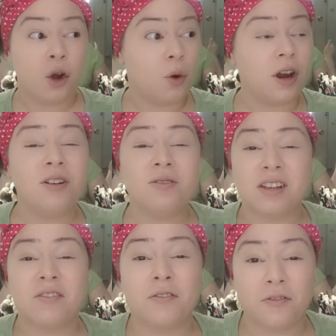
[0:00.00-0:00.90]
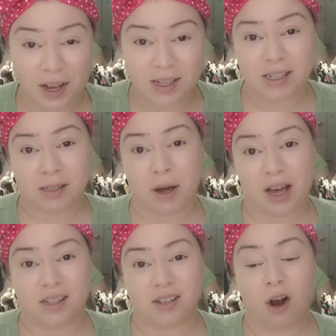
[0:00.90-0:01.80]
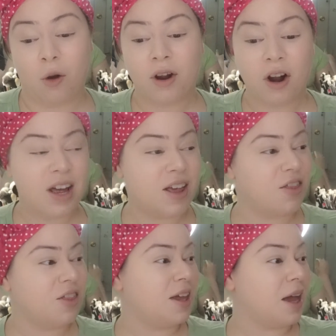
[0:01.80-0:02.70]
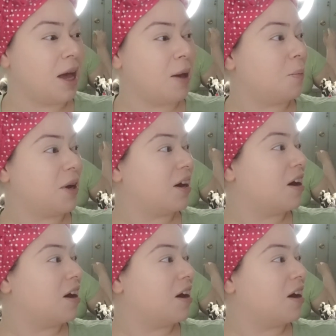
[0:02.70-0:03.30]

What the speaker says: we are using face mask, y'all. We are in the epic